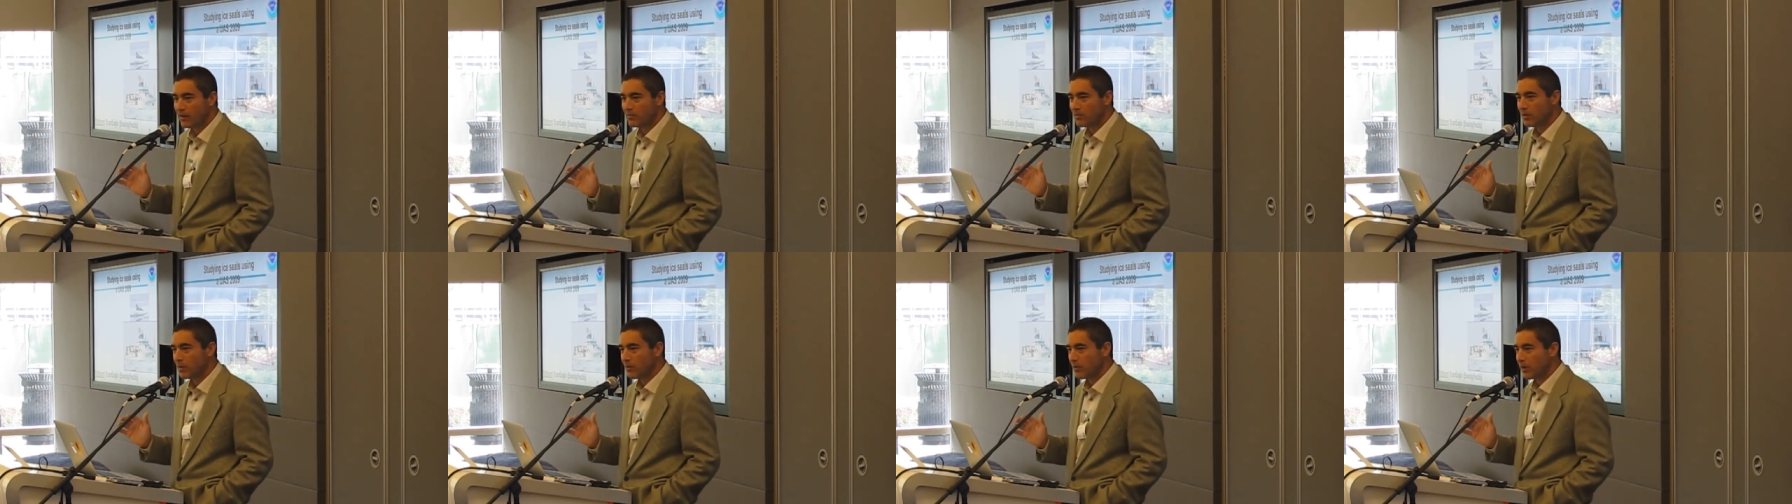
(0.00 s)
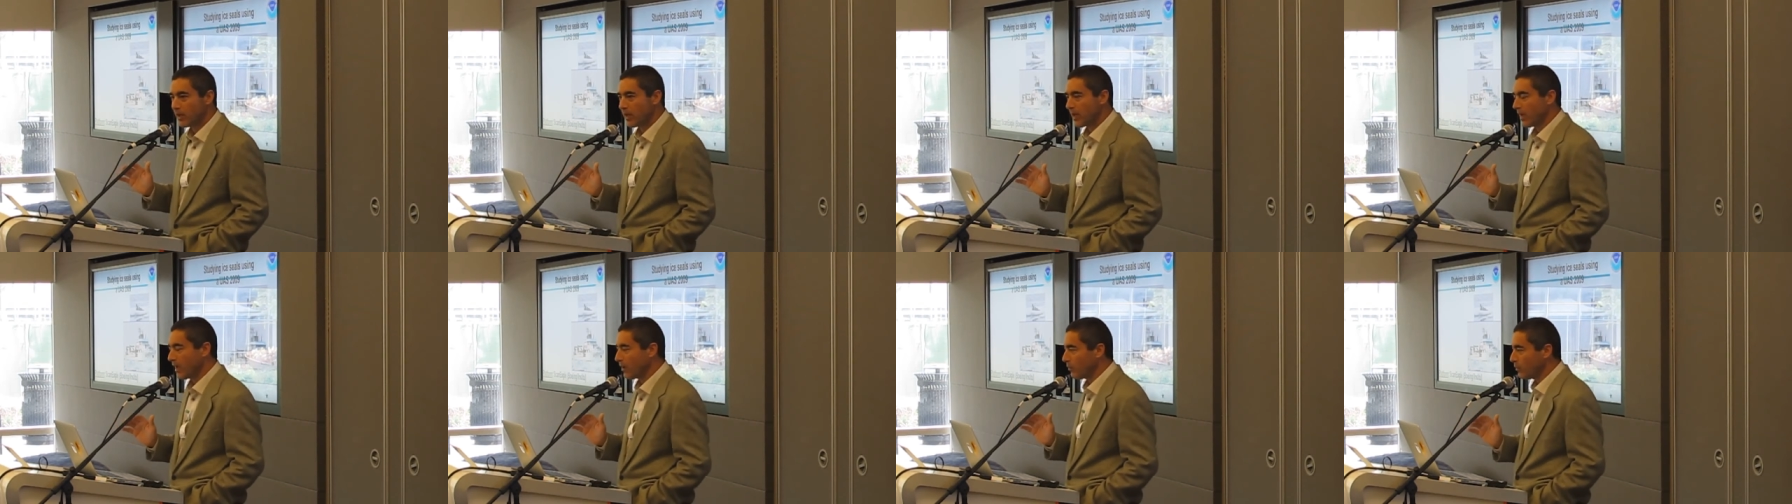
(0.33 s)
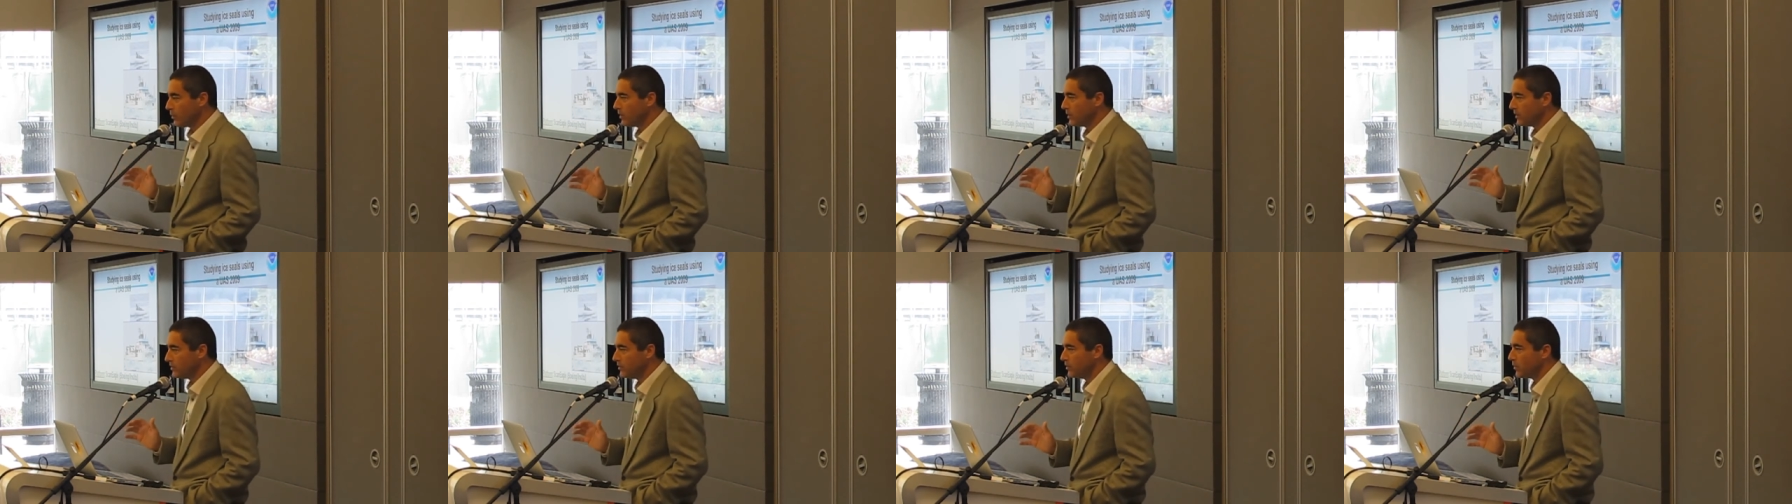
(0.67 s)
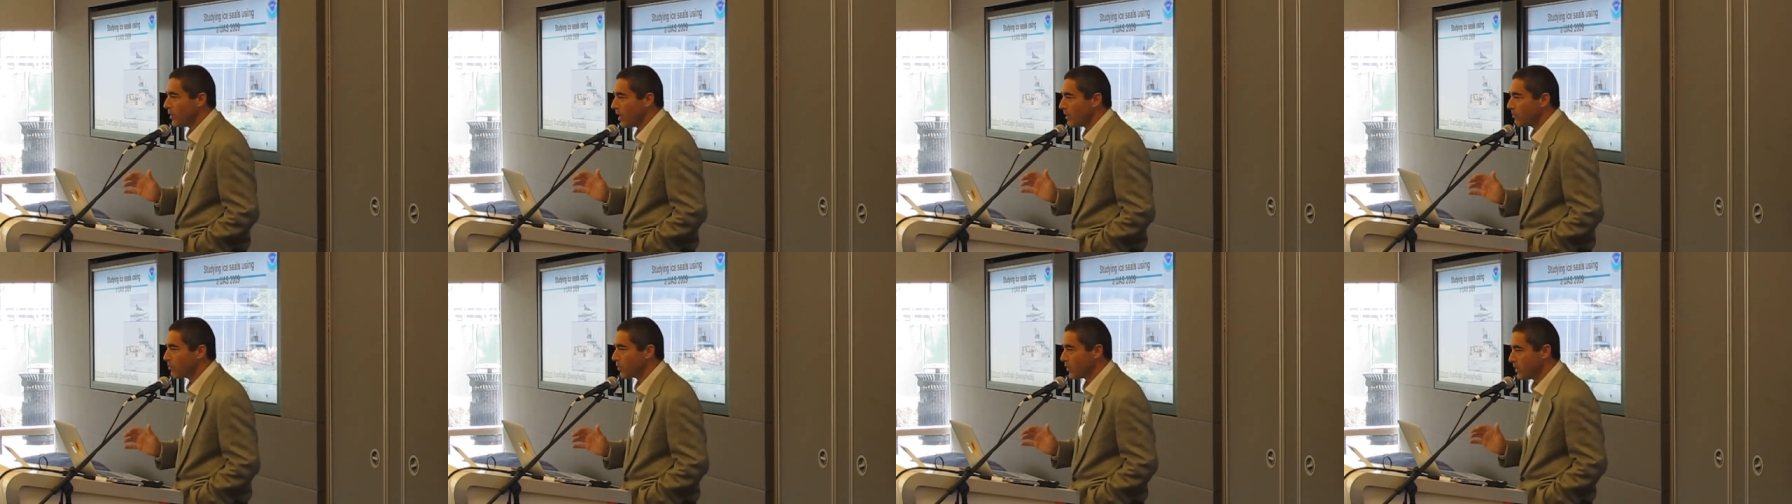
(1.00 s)
but we can't really do
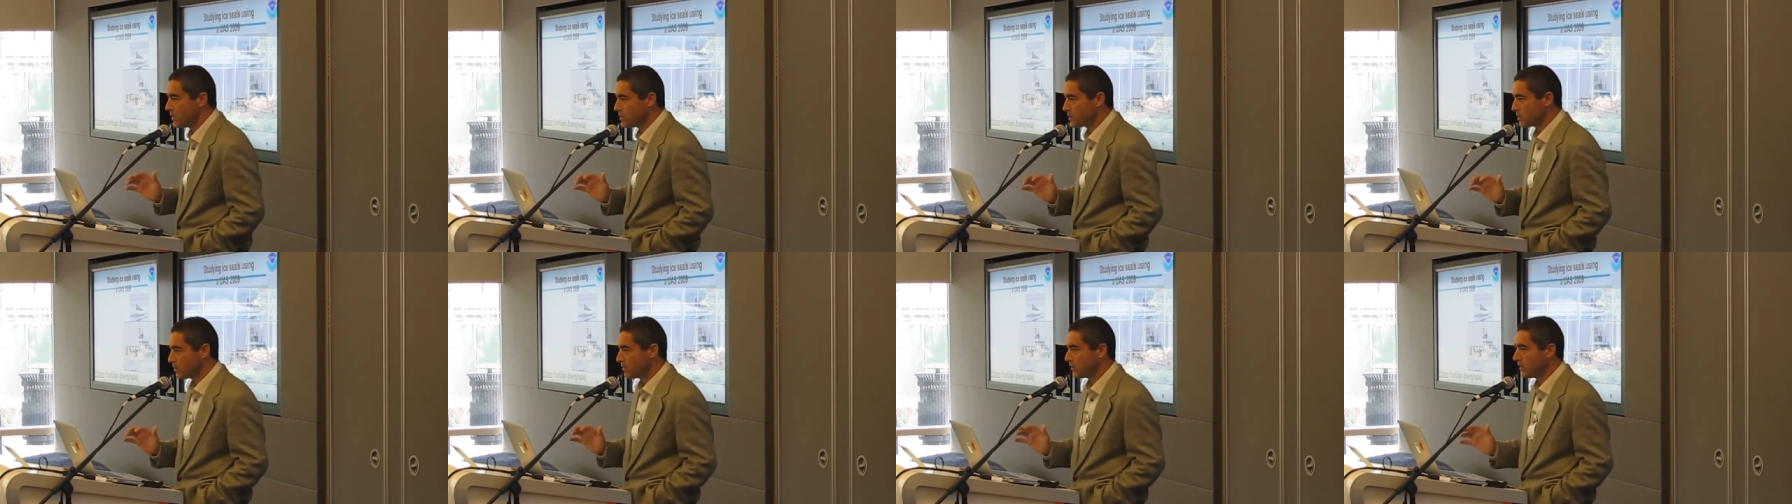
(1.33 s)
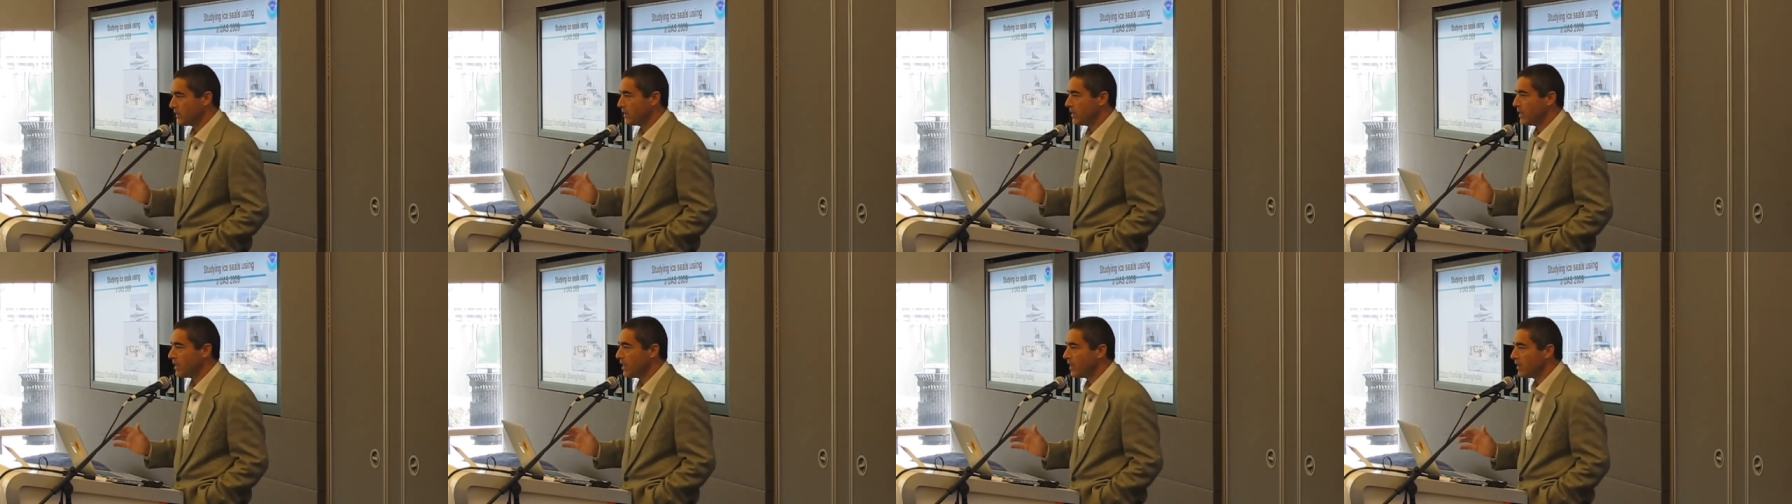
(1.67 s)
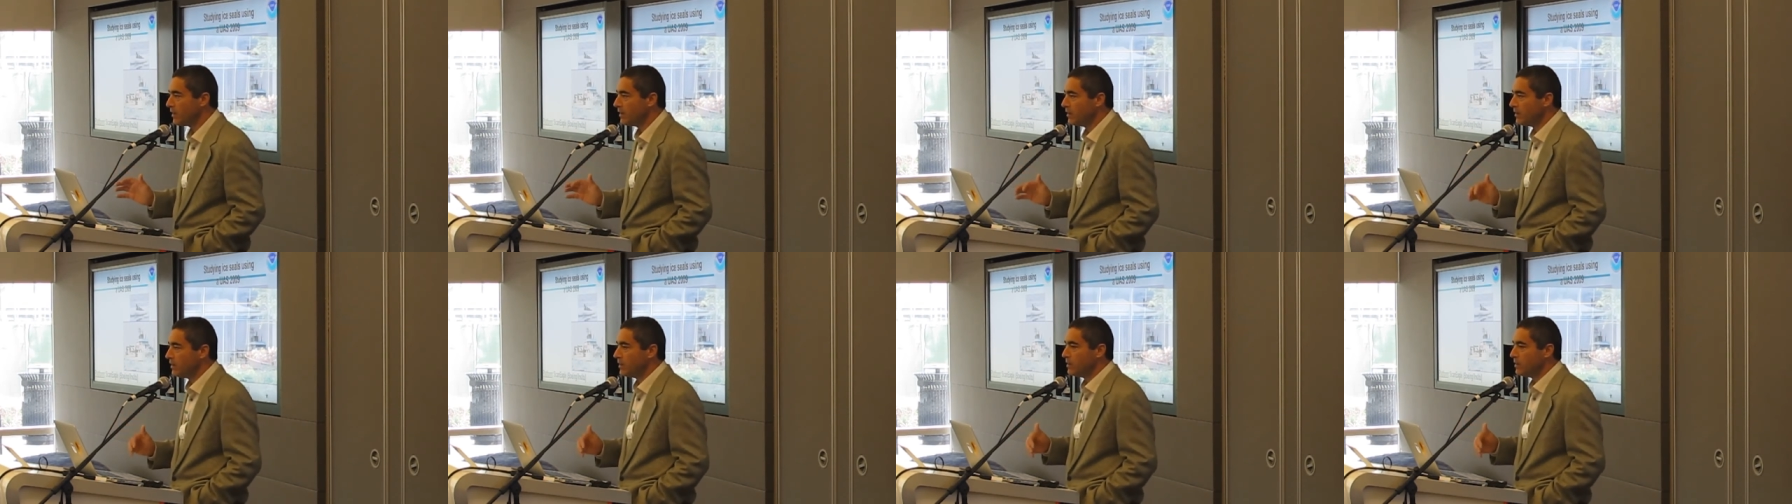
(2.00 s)
operationally yet